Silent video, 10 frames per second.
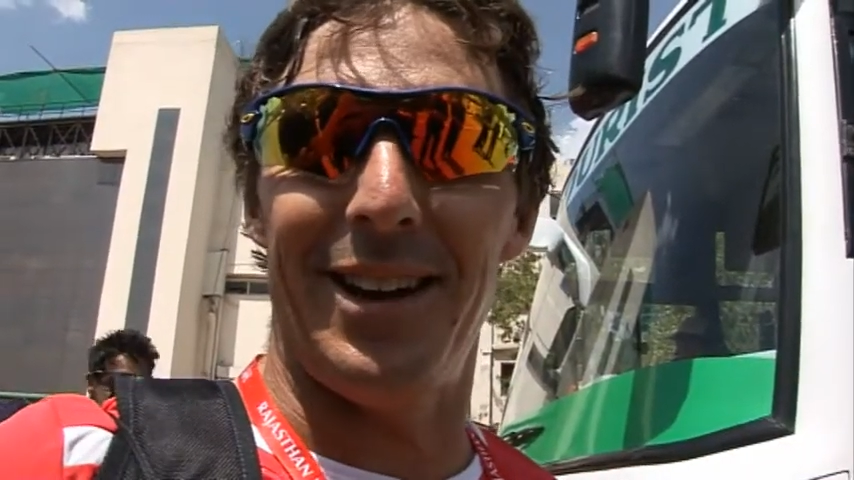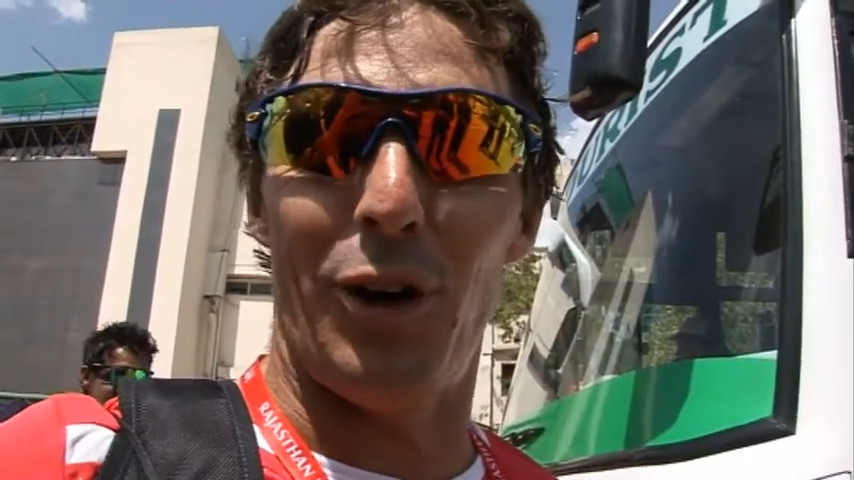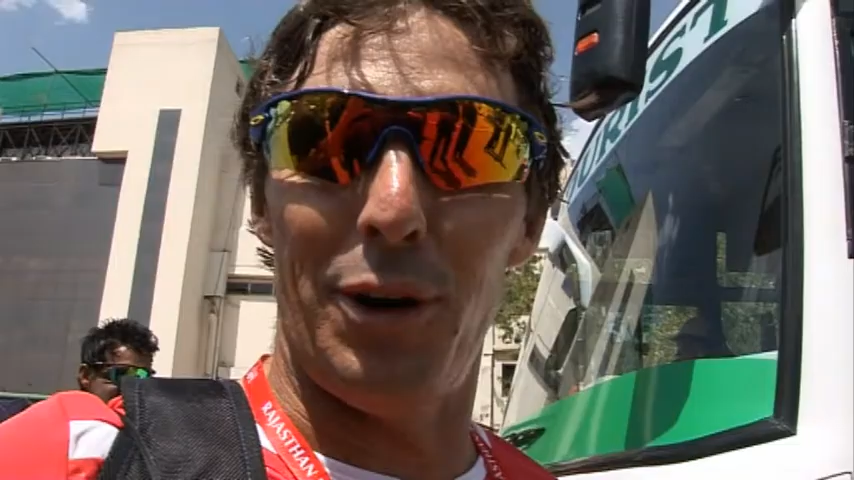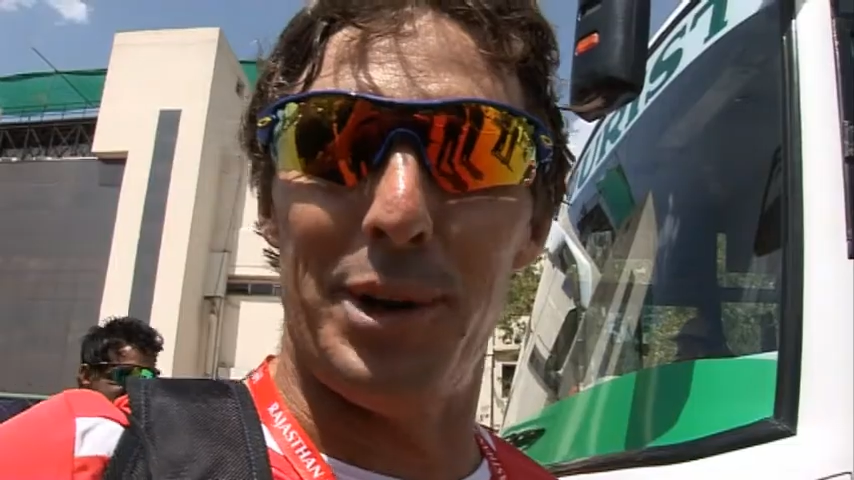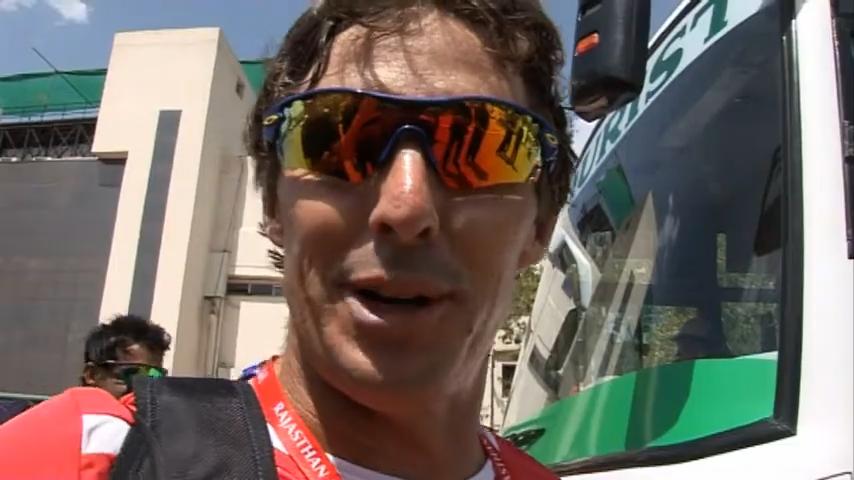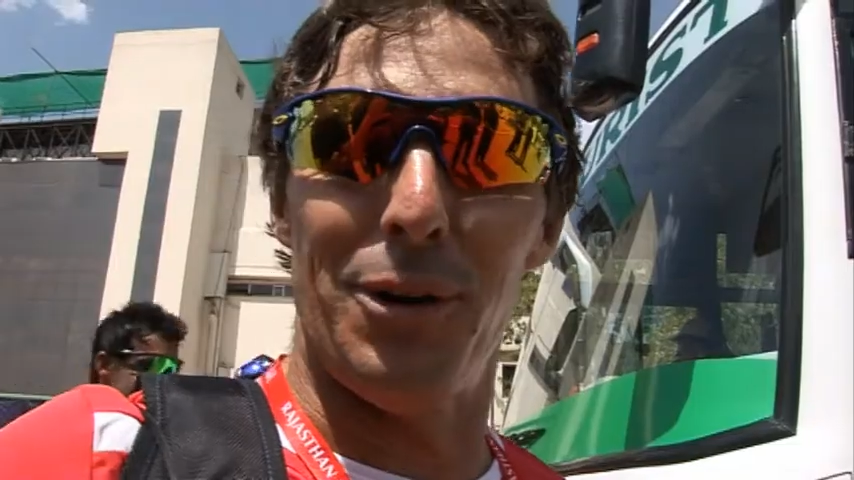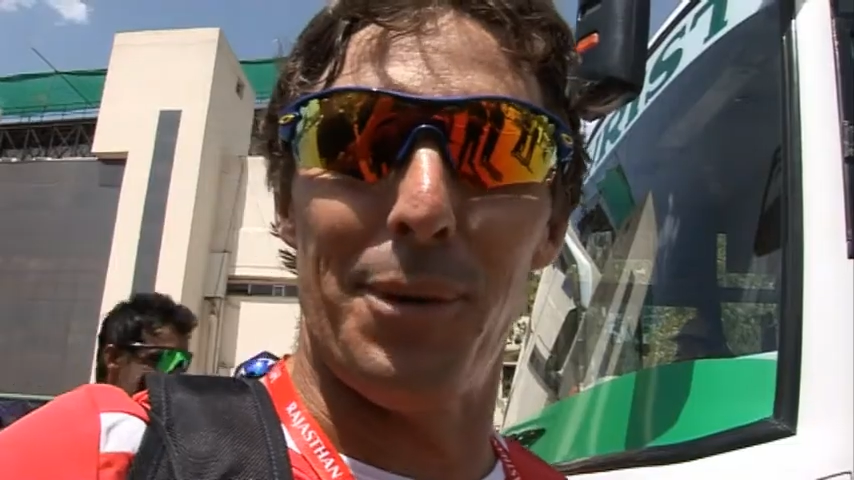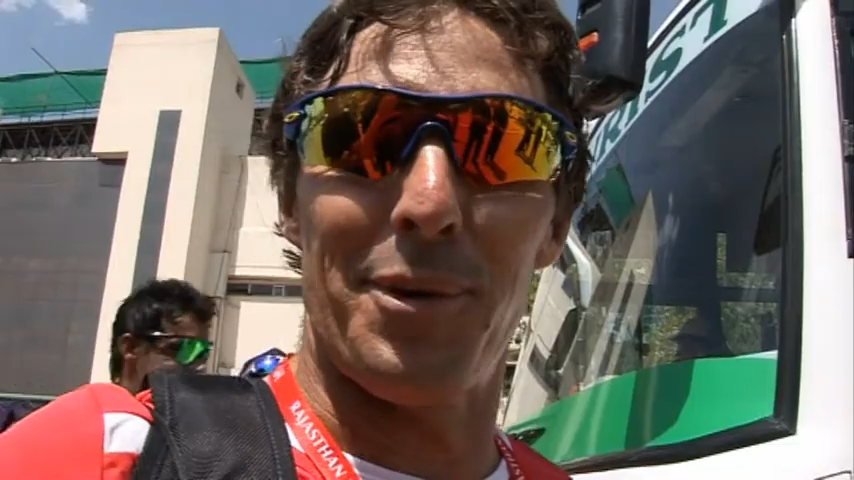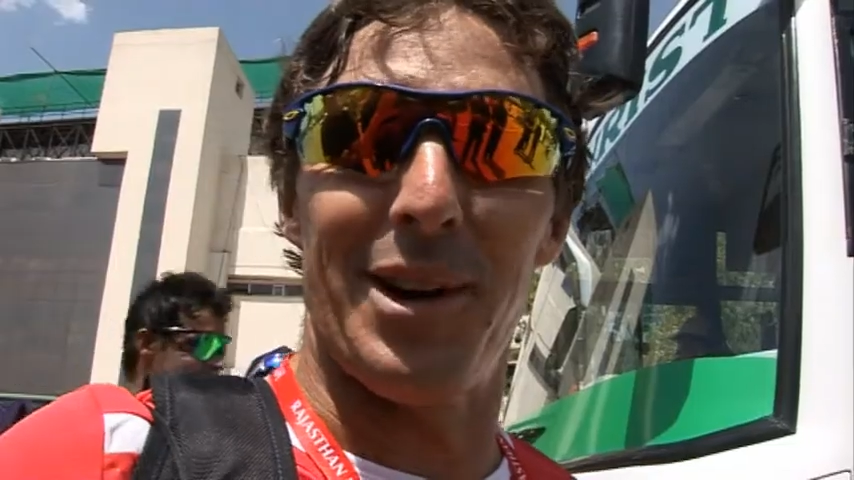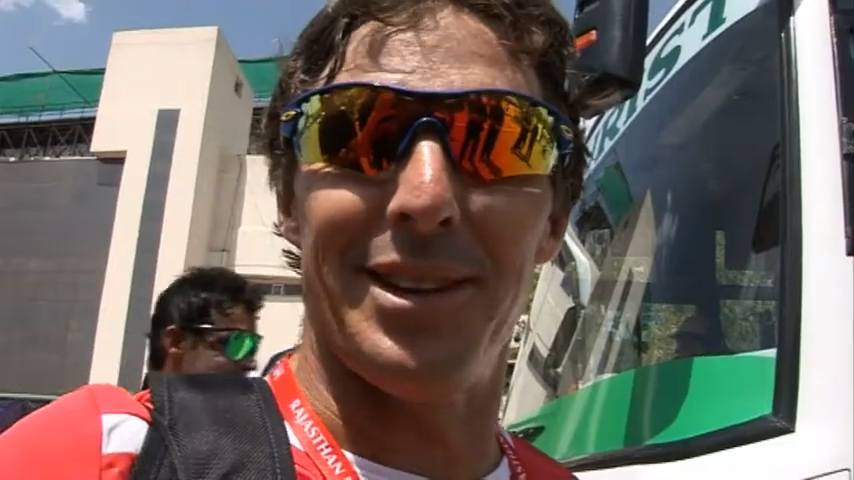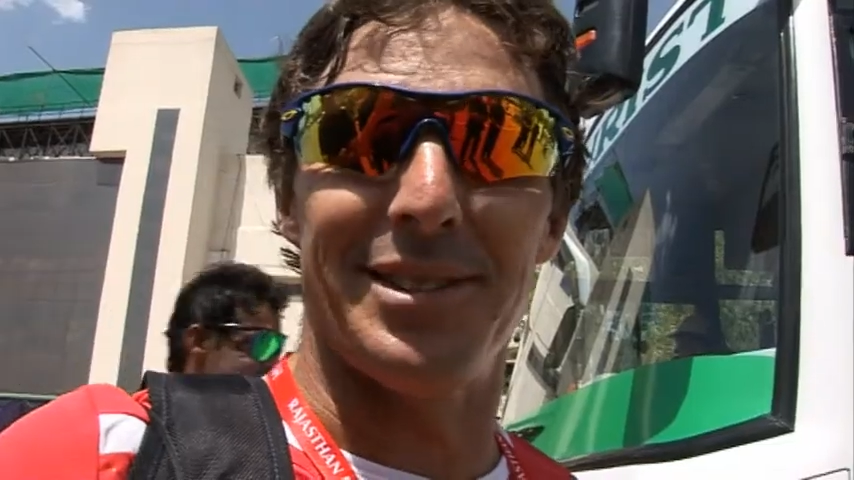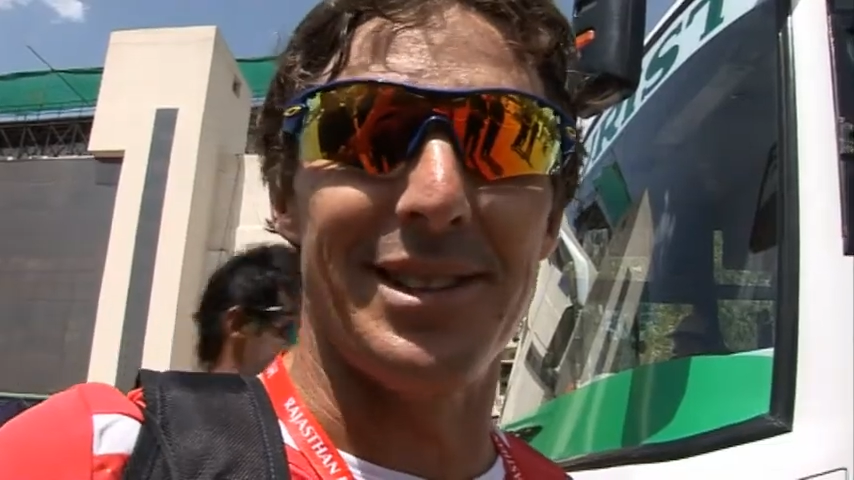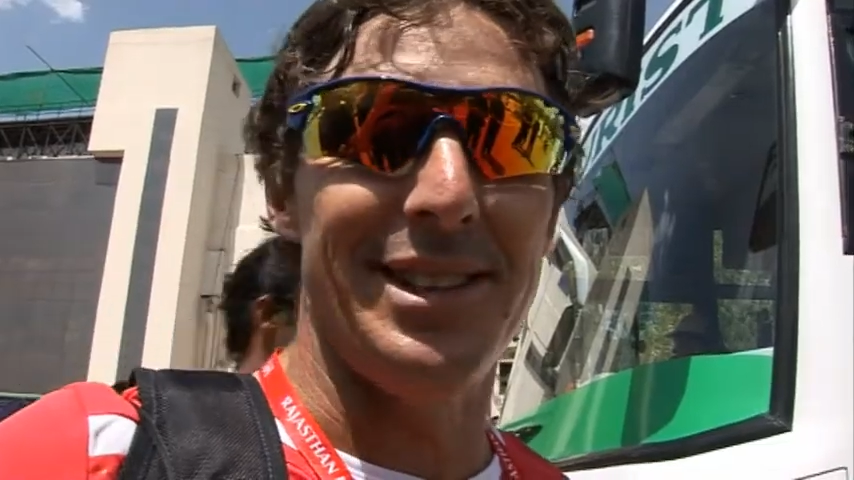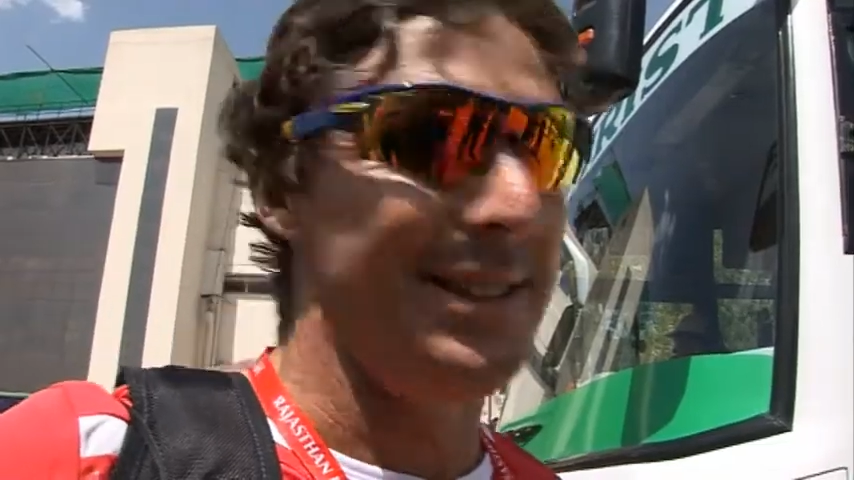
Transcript: IPL operates.